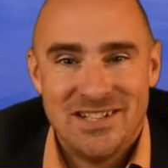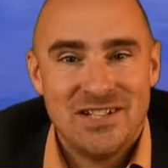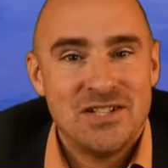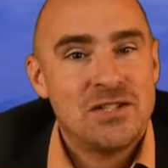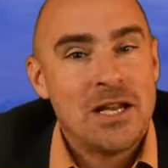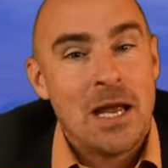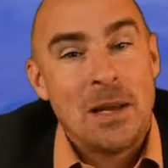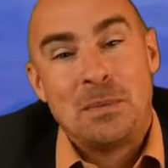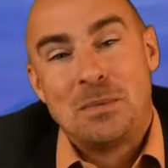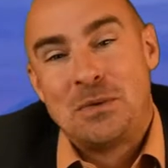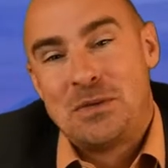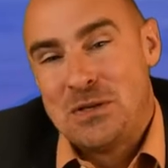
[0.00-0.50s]

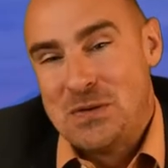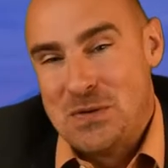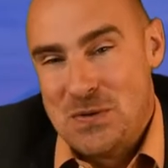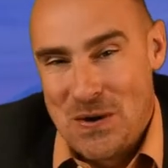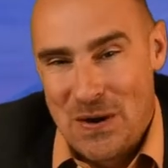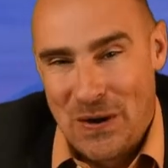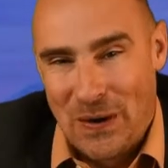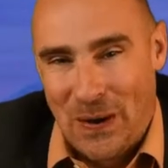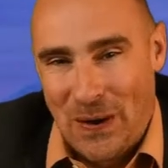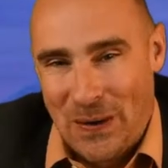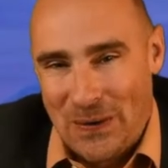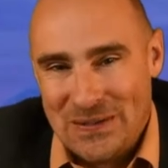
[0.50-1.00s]
Type 2
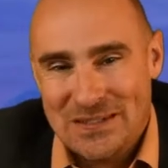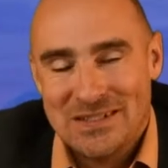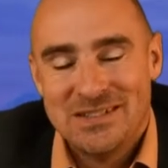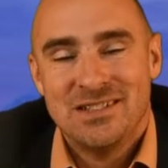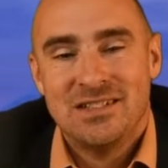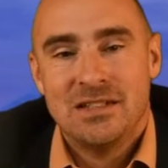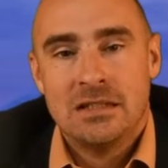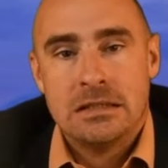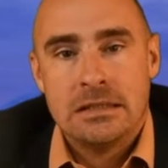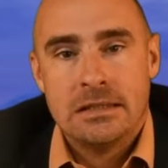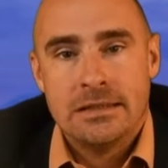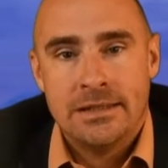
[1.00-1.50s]
error,
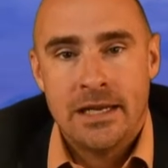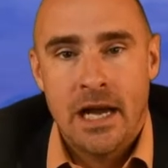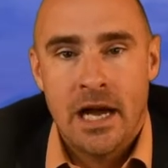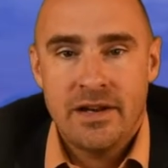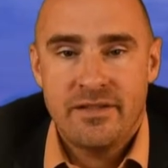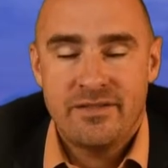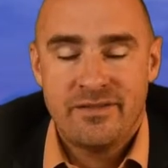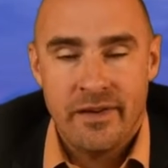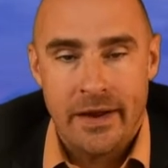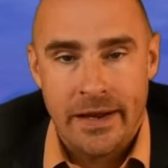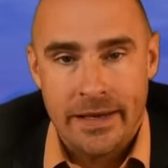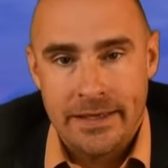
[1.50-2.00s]

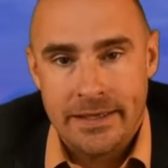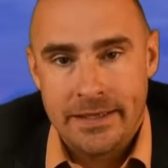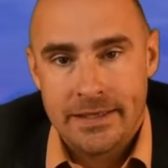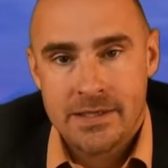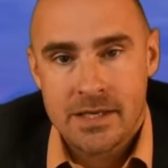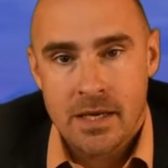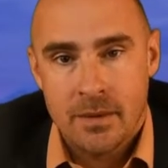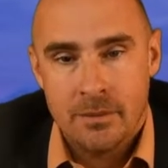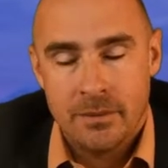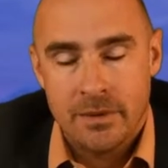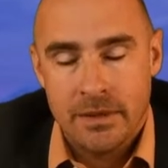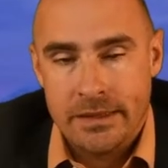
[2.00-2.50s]
not finding
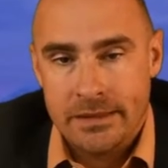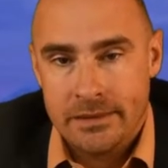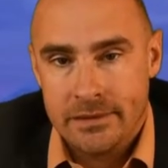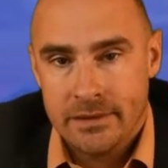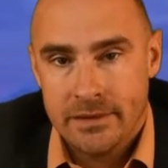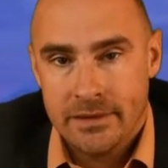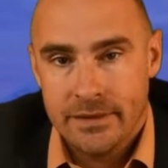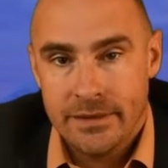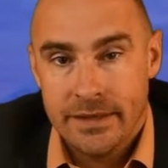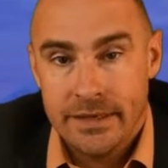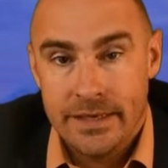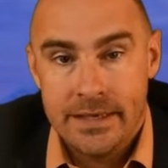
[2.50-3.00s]
something
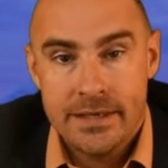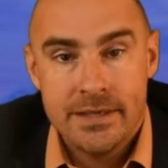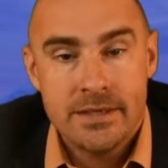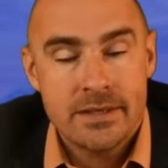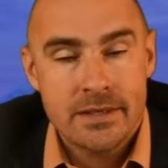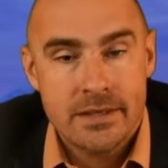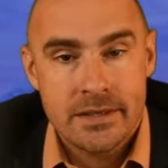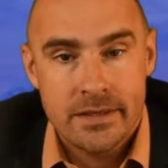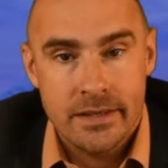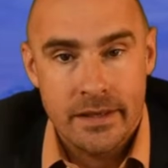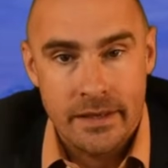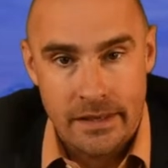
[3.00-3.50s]
that
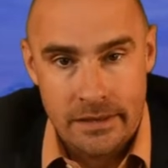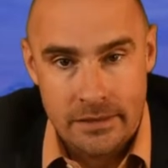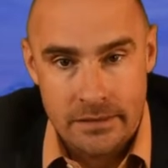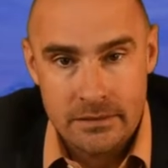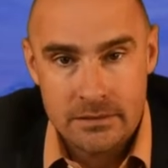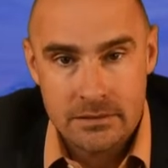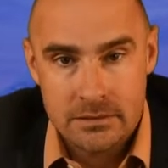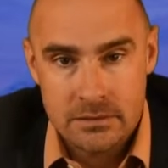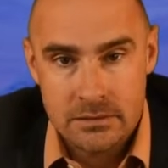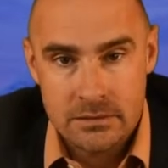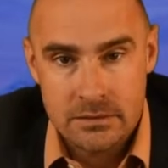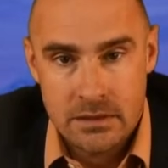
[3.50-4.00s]
is there.
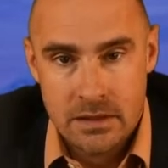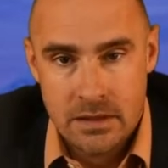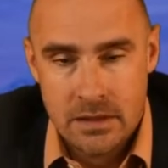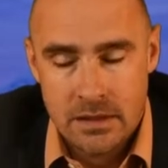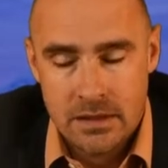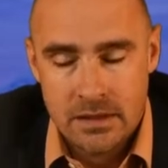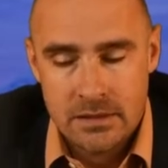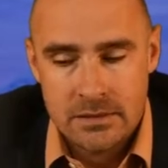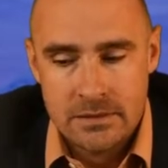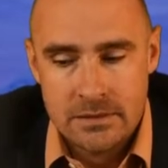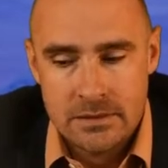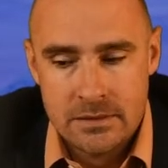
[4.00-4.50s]

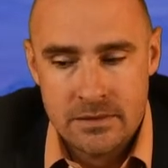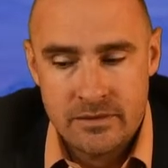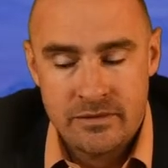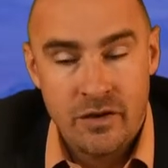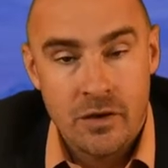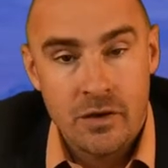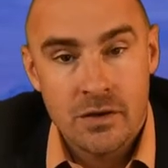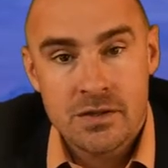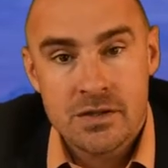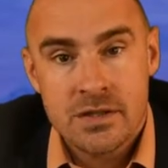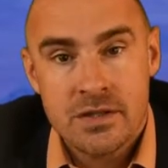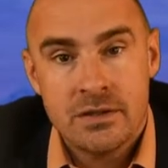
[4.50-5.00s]

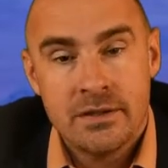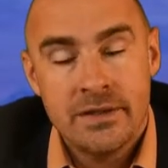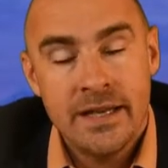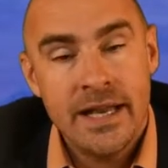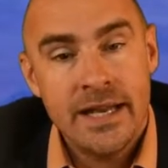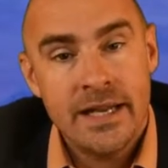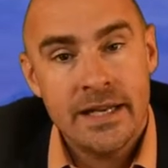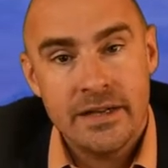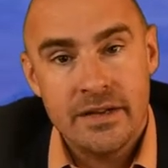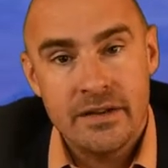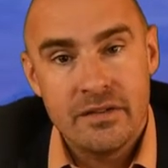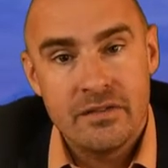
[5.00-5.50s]
False
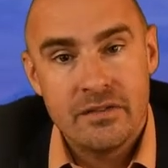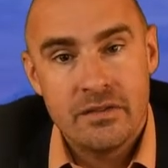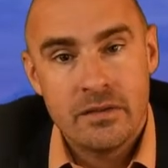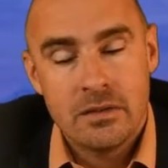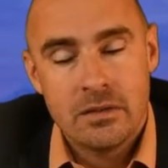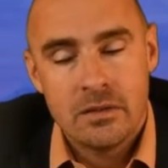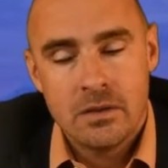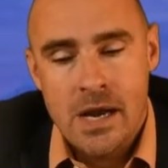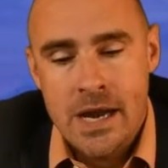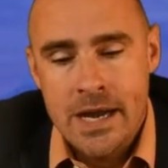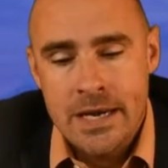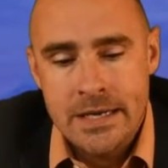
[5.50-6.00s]
negative,
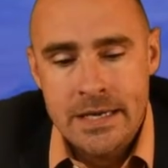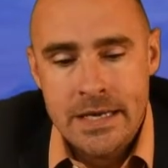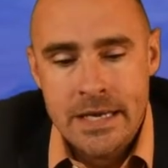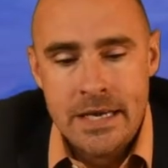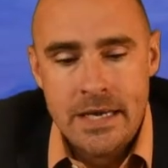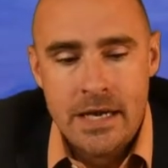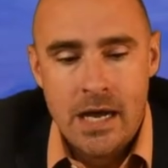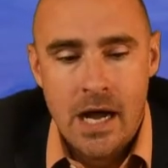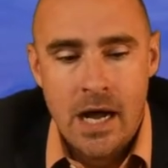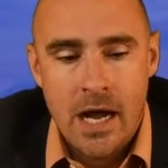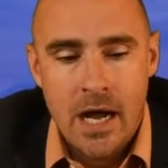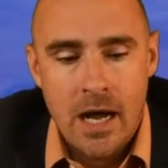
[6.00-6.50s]
right?
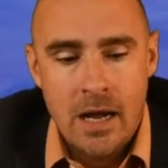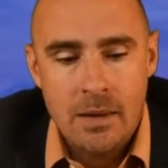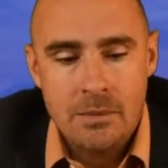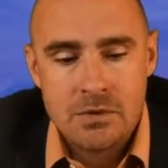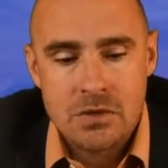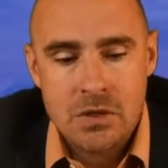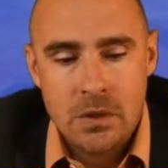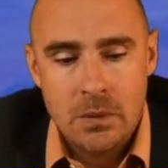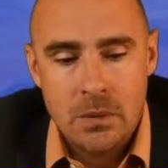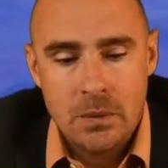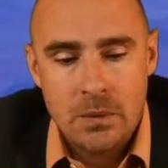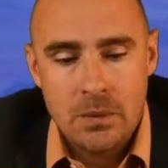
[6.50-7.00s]
Um,
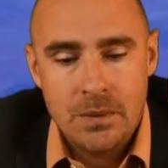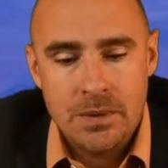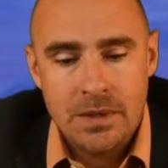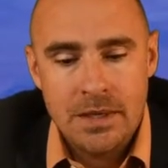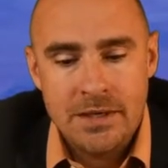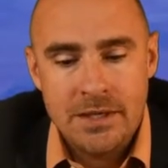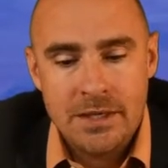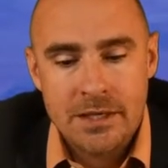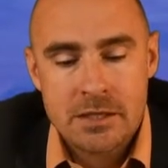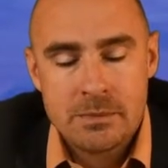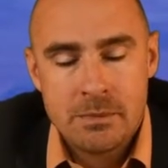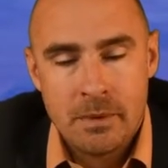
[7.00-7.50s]
so in
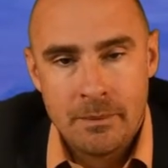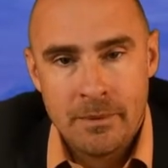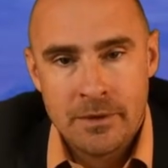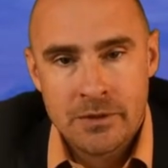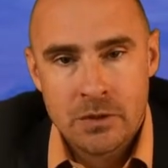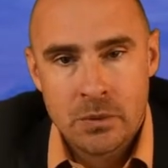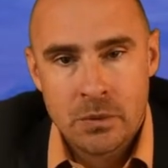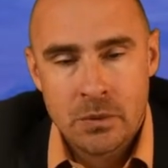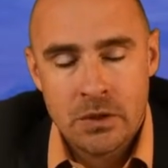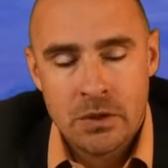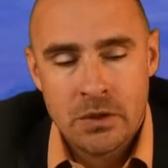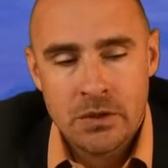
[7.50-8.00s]
the
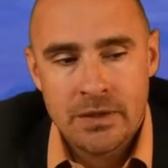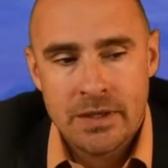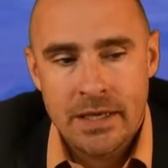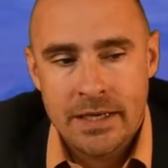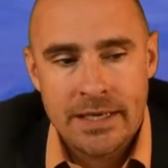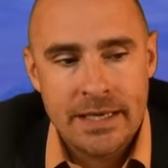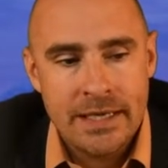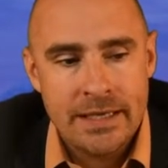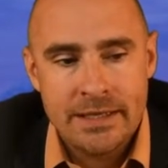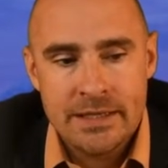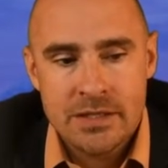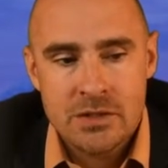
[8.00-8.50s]
experimental world,
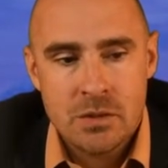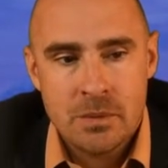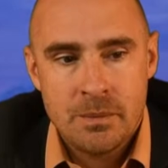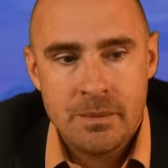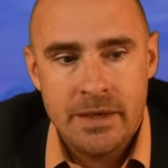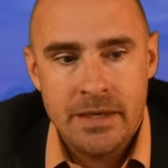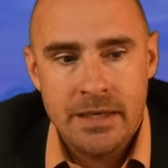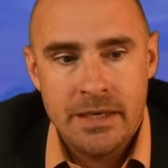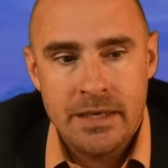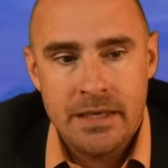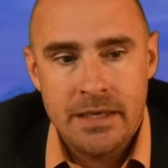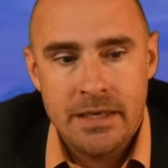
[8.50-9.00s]
again, this would
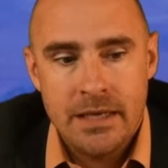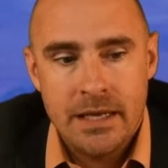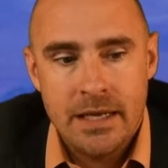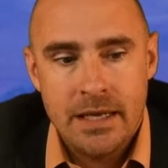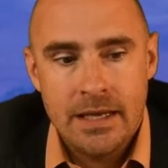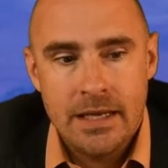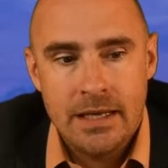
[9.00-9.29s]
be